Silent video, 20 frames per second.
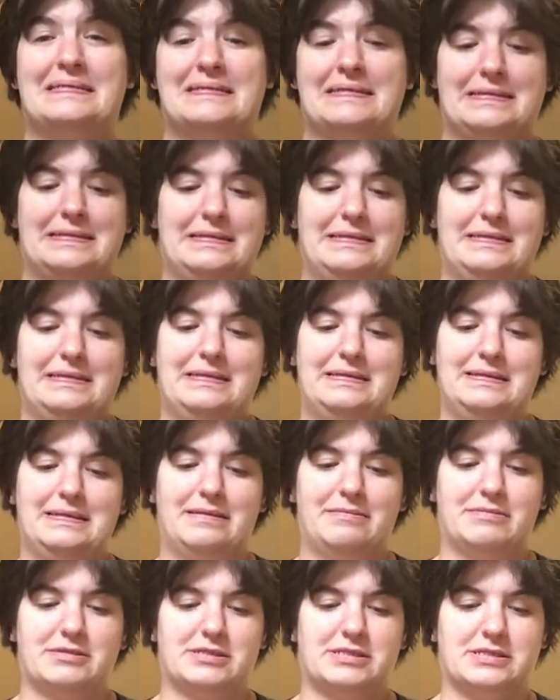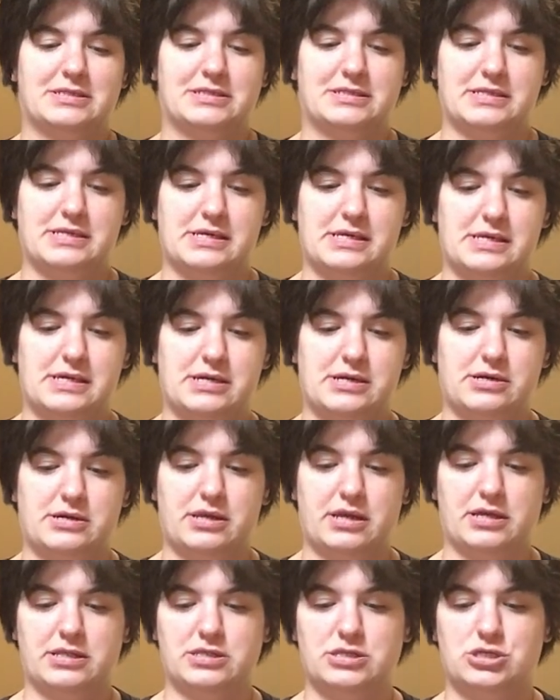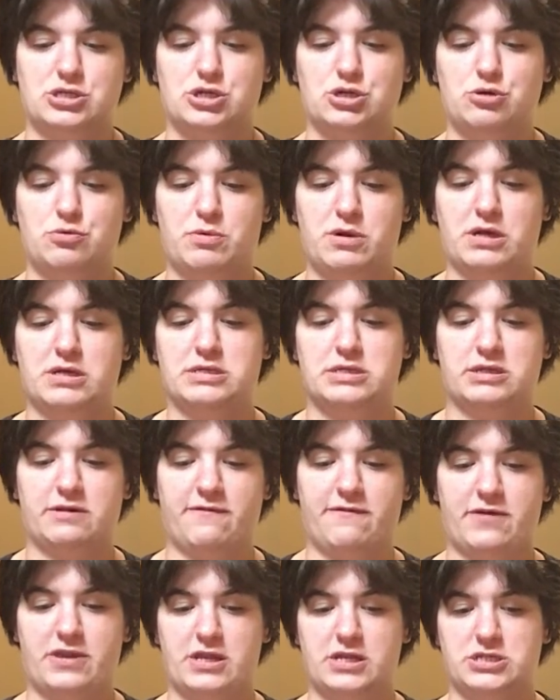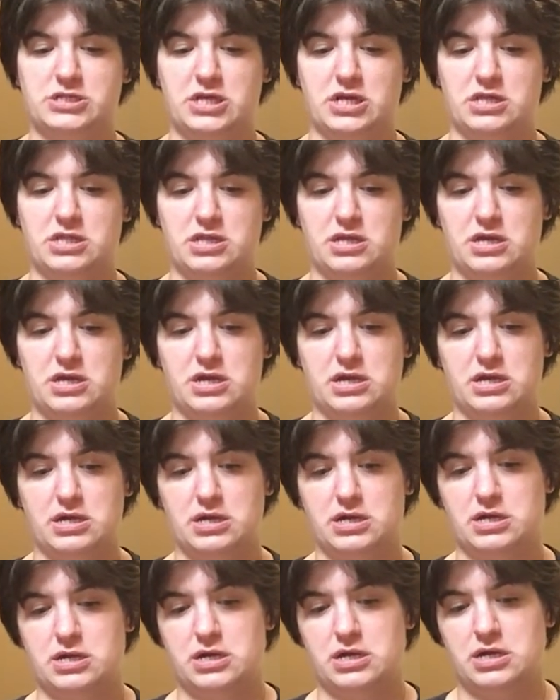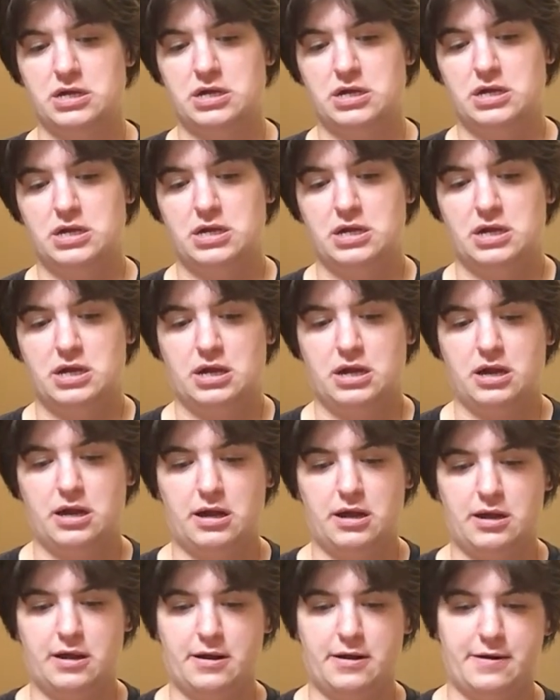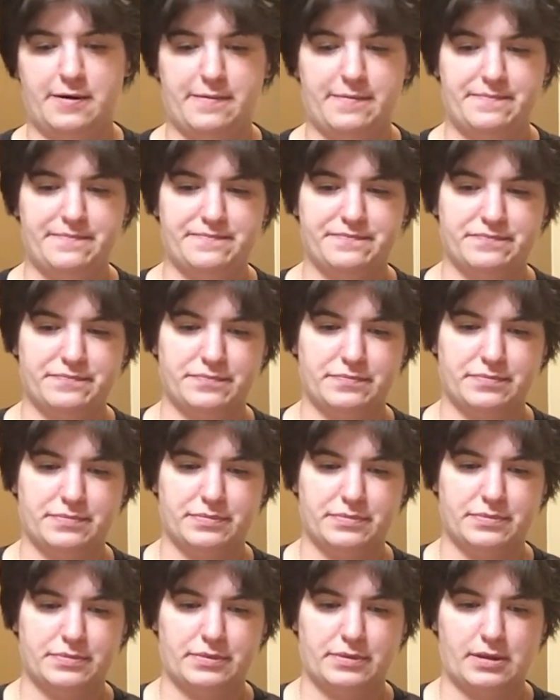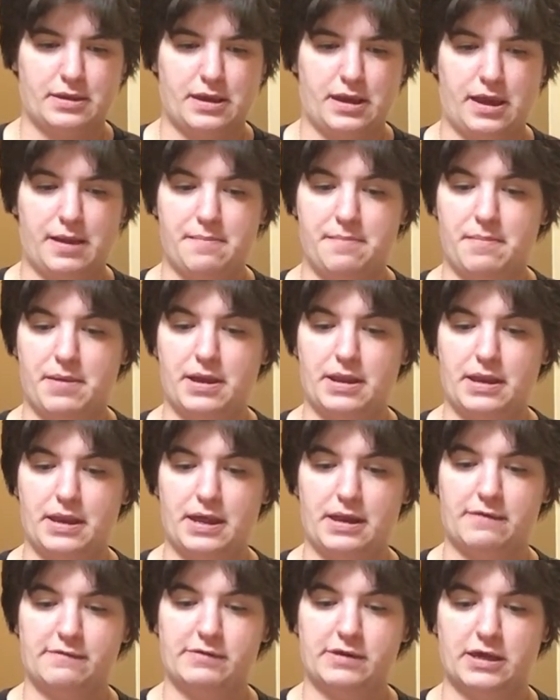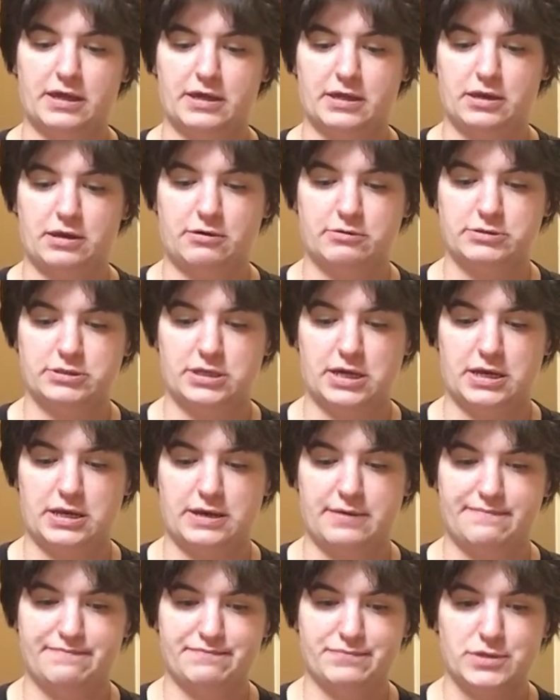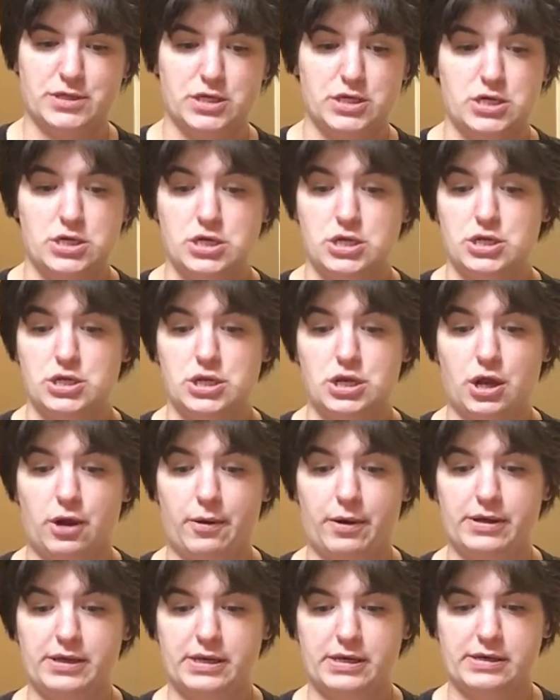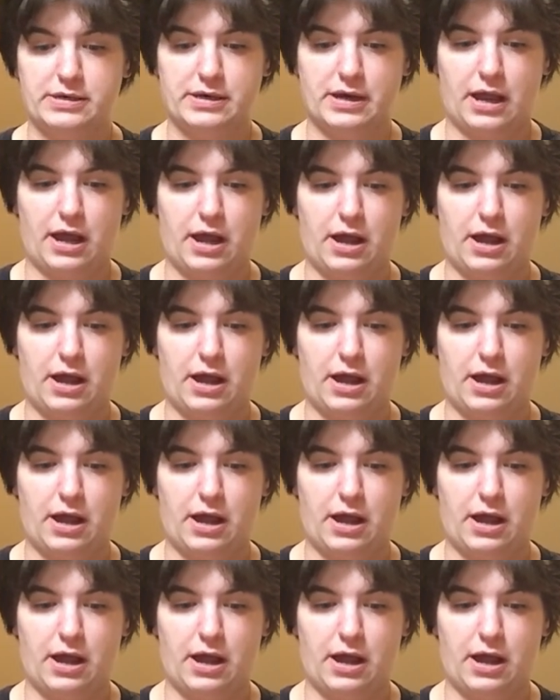let's see here, like 2 weeks to finish, I think. I might not have taken notes on it. No, I didn't.